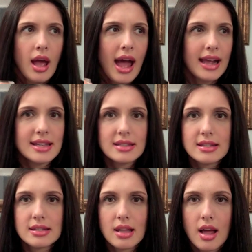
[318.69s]
I guess
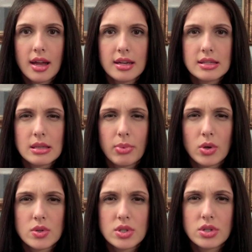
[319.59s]
this line is
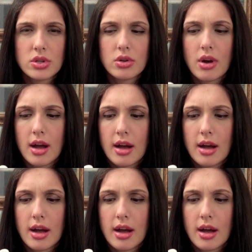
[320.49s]
supposed to